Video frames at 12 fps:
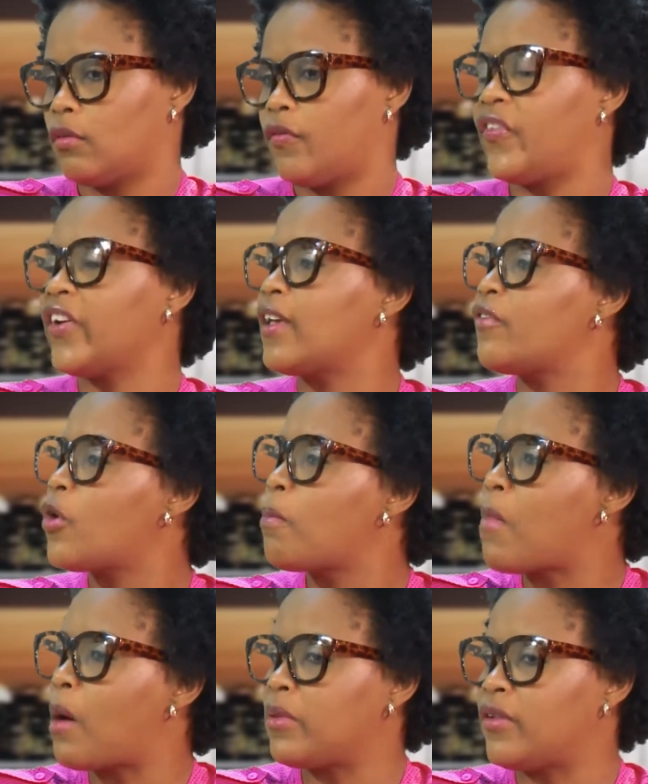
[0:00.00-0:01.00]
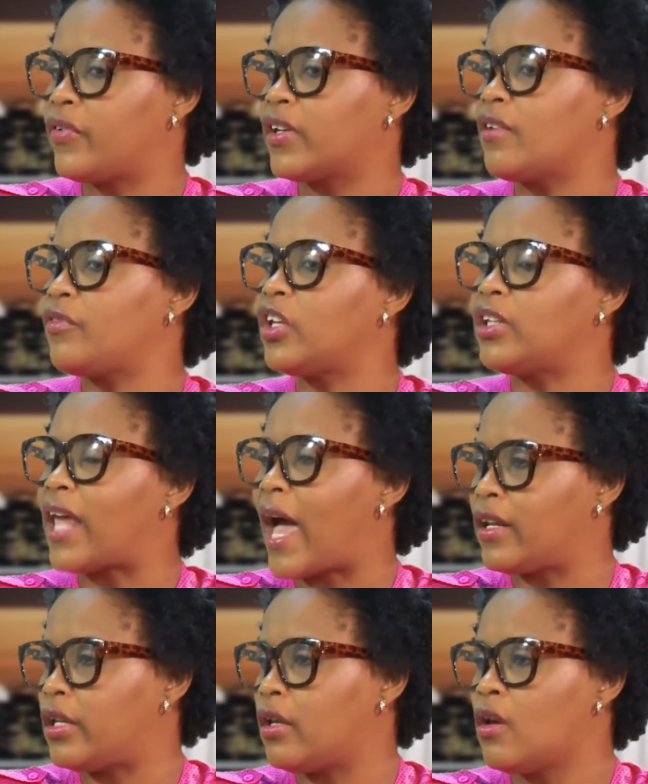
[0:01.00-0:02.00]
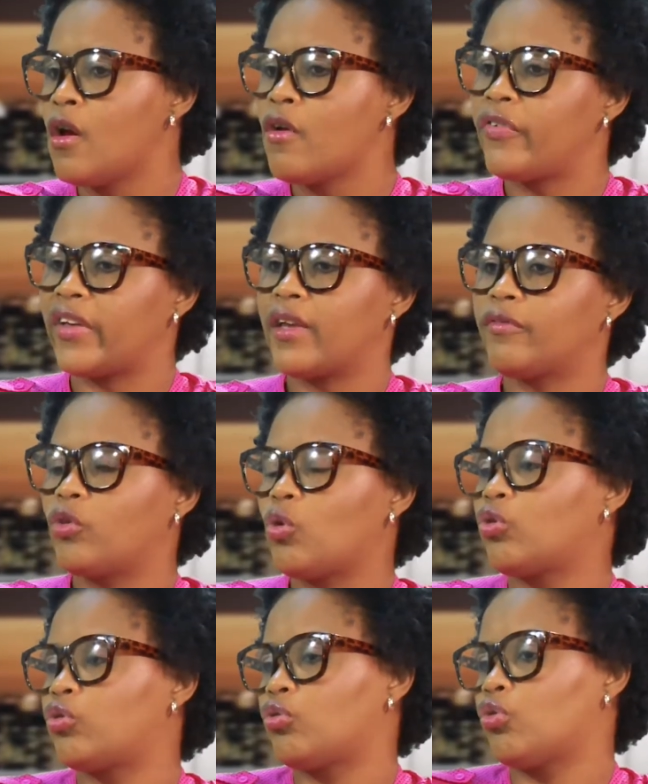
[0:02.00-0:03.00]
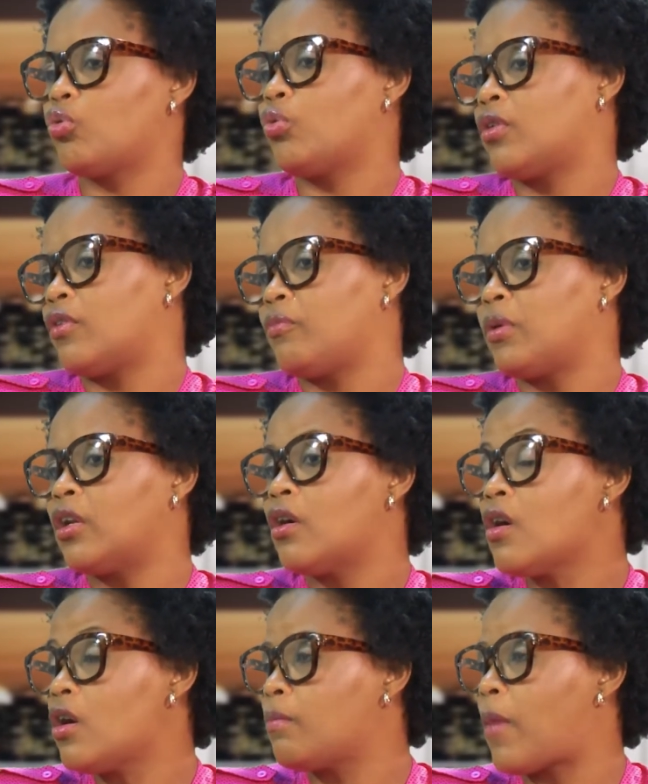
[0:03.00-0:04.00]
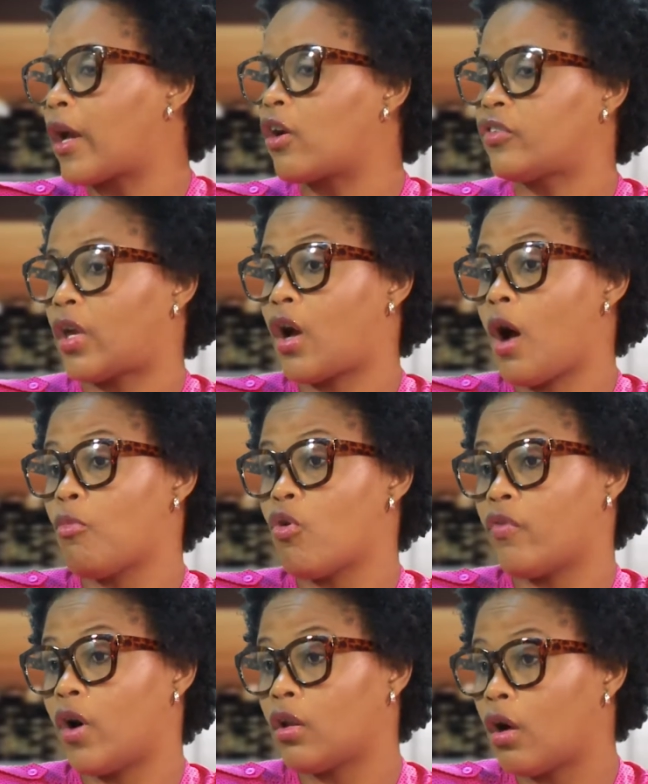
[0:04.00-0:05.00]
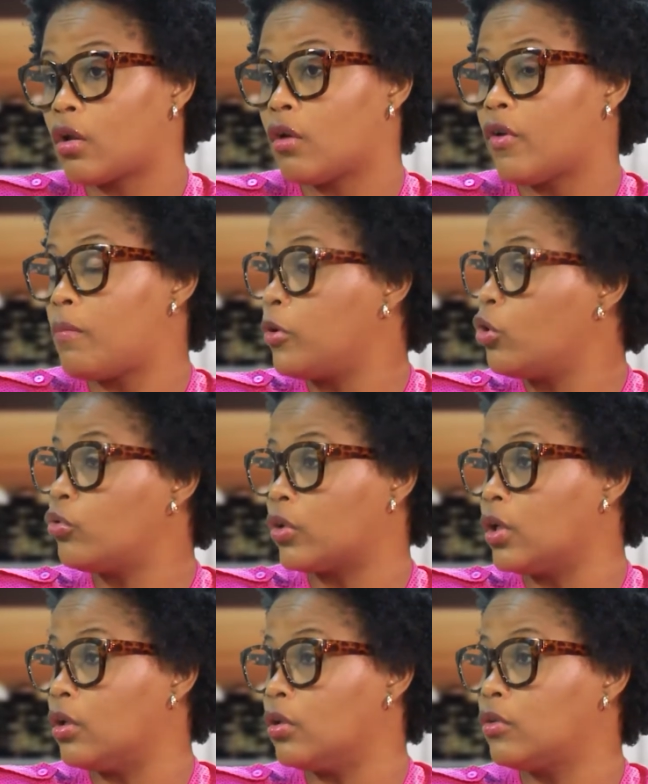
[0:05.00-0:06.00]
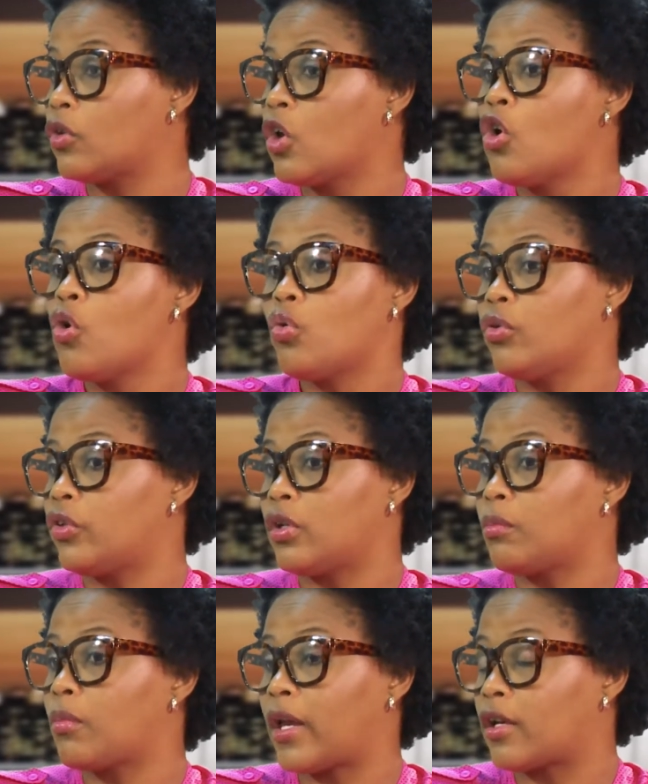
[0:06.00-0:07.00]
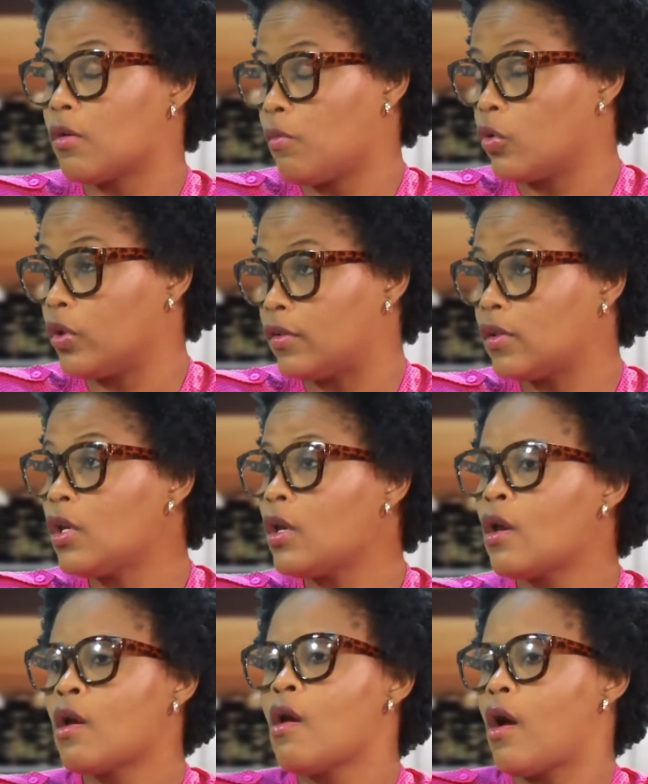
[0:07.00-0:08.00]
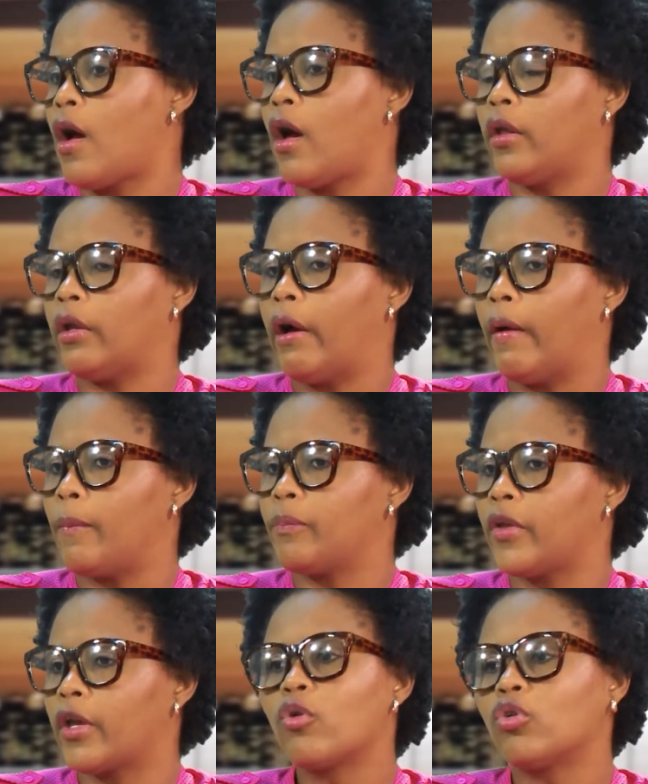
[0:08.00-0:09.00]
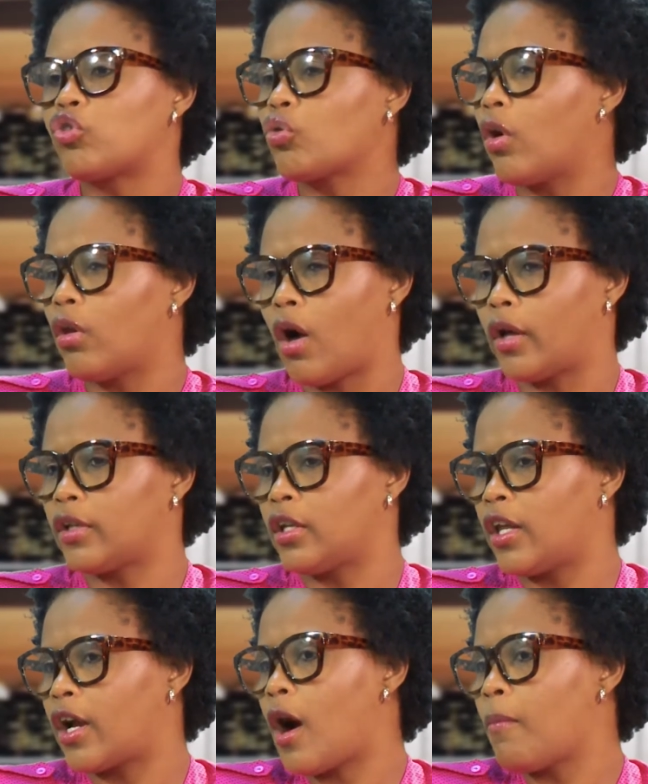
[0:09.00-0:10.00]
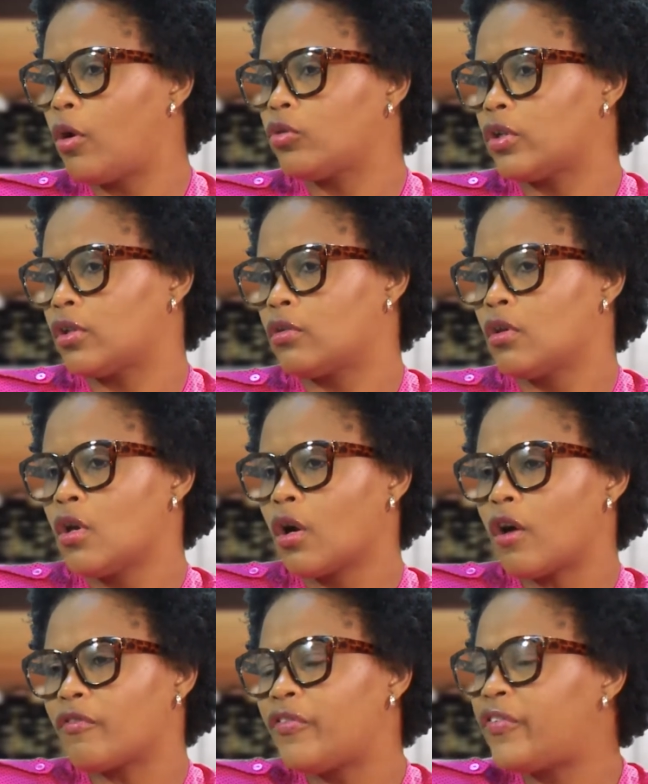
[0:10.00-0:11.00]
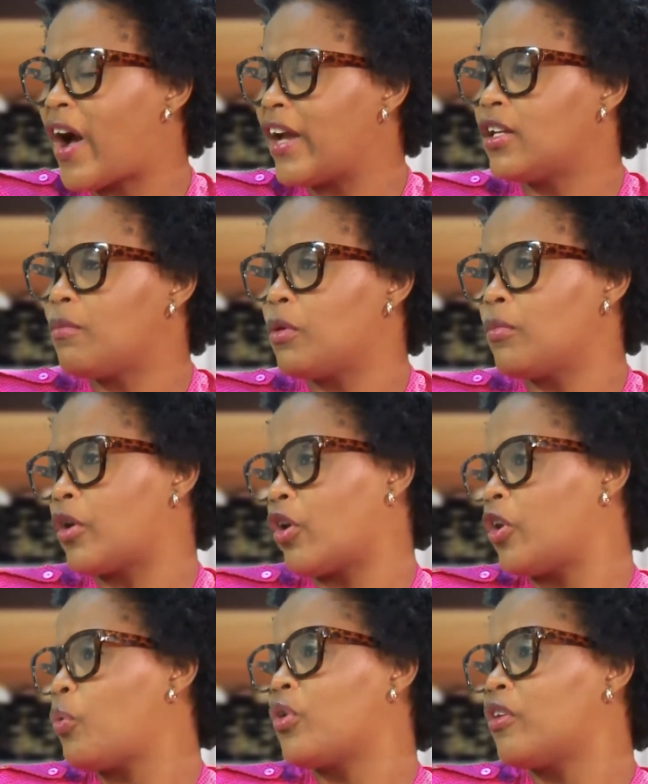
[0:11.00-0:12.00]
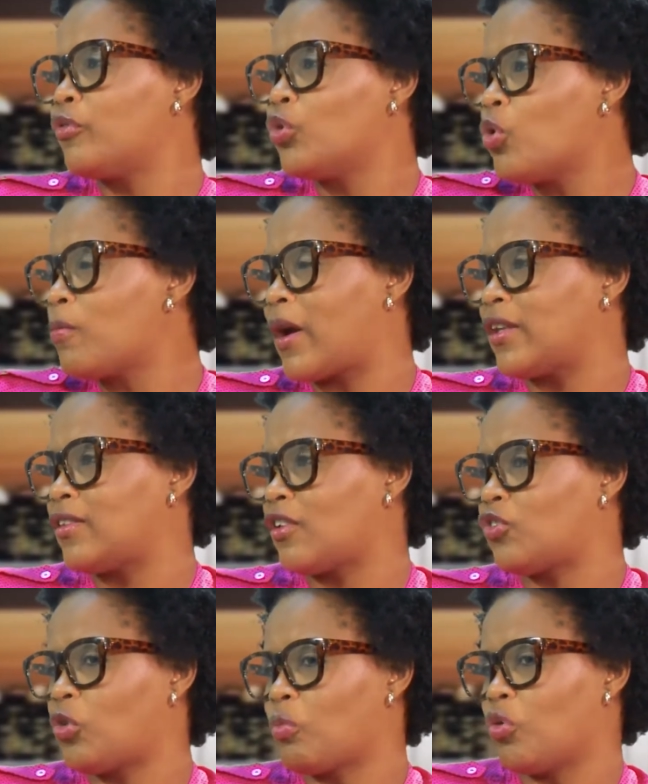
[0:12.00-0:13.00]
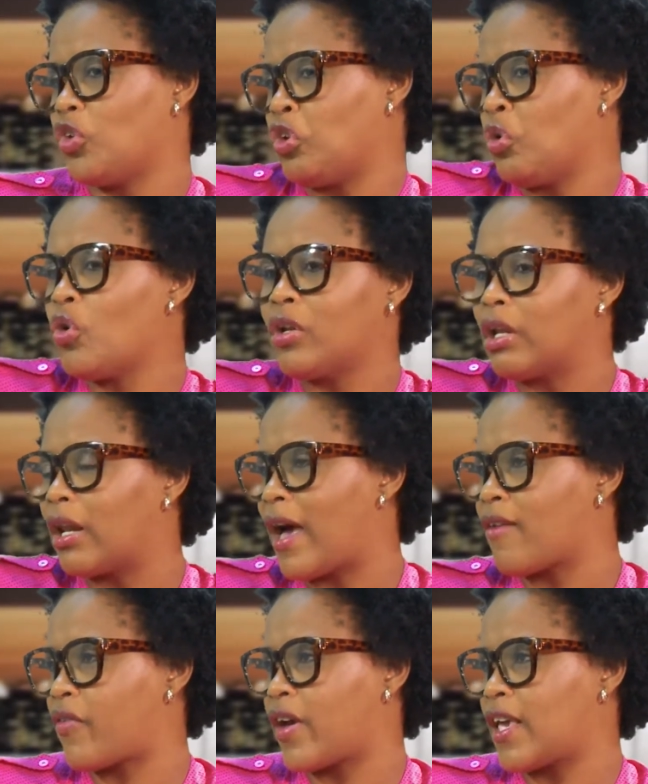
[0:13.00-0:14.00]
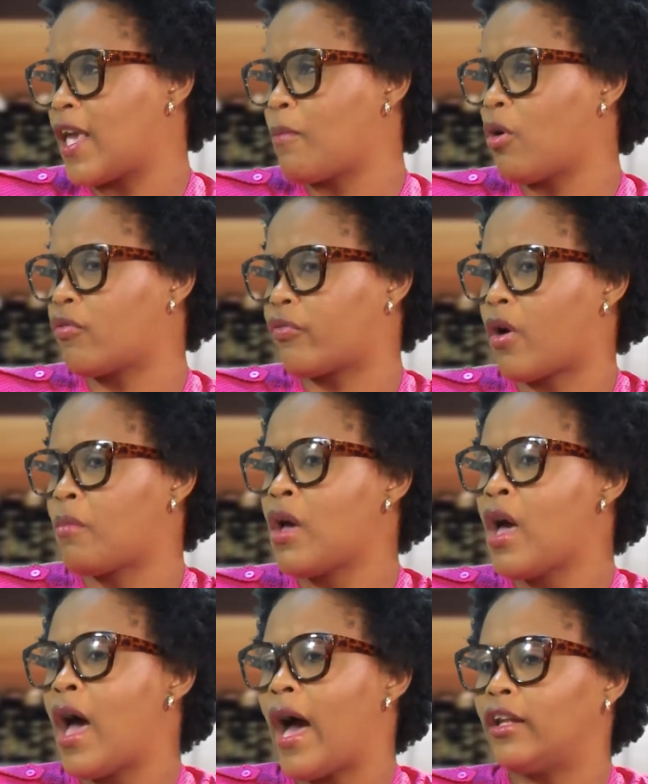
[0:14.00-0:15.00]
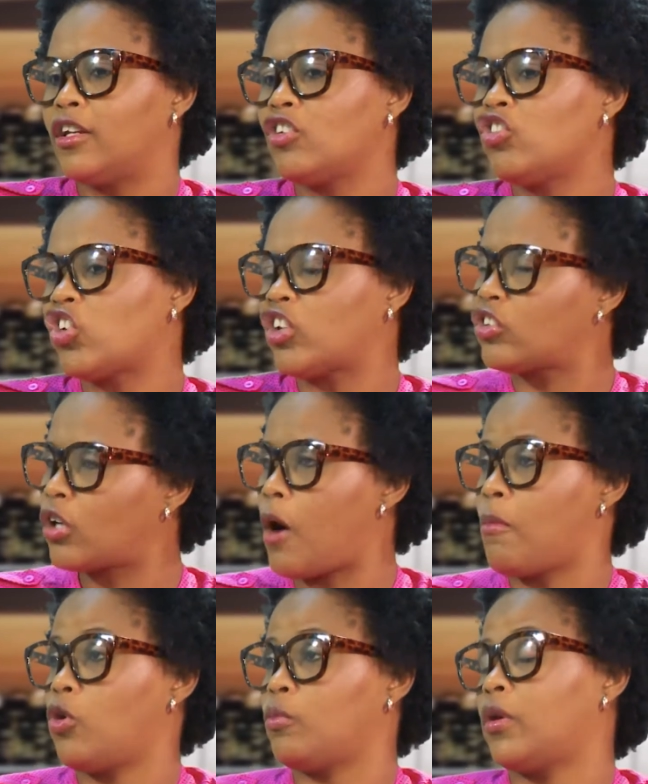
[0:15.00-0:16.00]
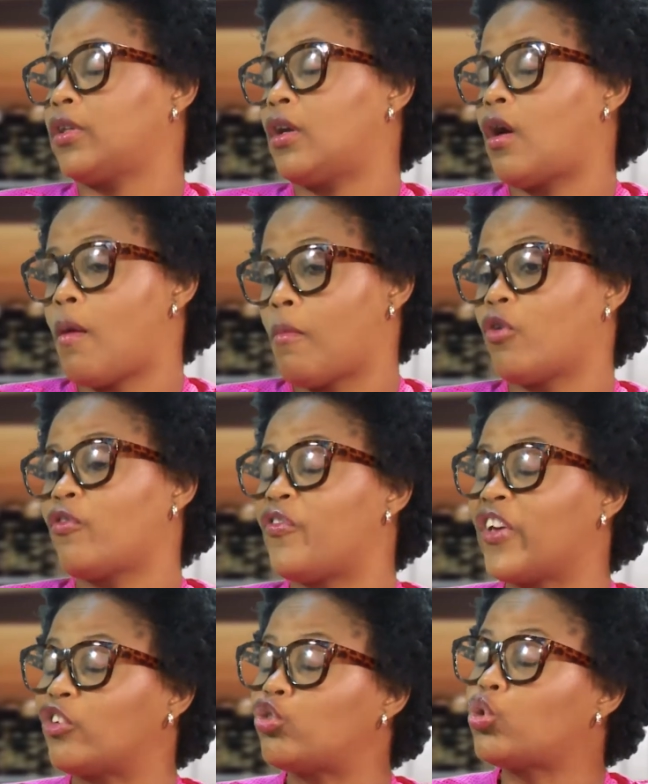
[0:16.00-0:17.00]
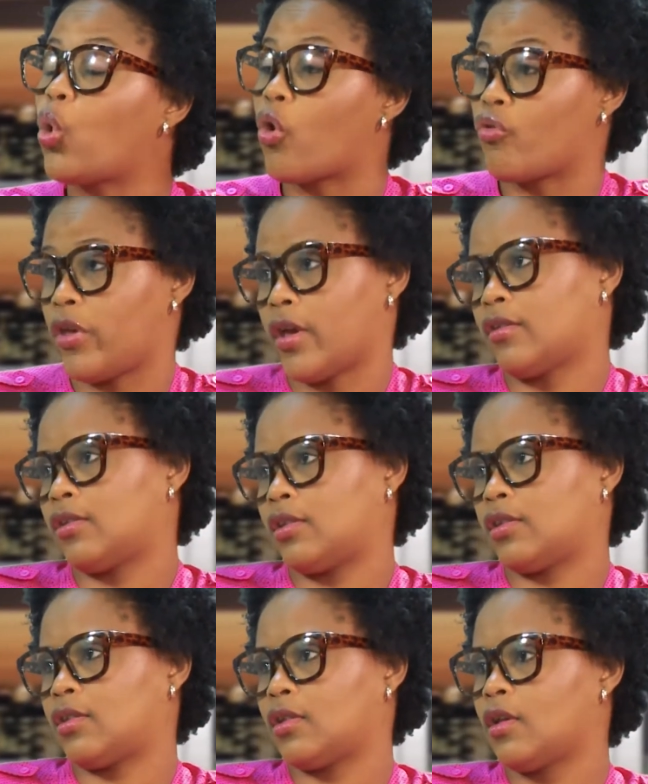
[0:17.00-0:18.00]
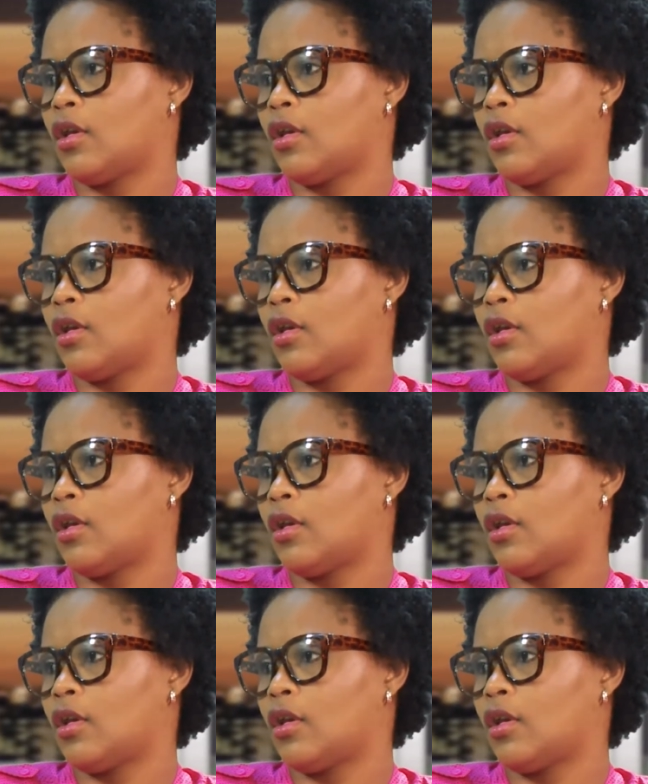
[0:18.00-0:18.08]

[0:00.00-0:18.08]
forgive your mommy, forgive your daddy, forgive those you would have been hurt by because I come over a lot of abused girls who is in my community and um, they go through a lot and they come out and confide in me because they would have known my testimony, known the life I came out from, and didn't just come out, but come out victorious.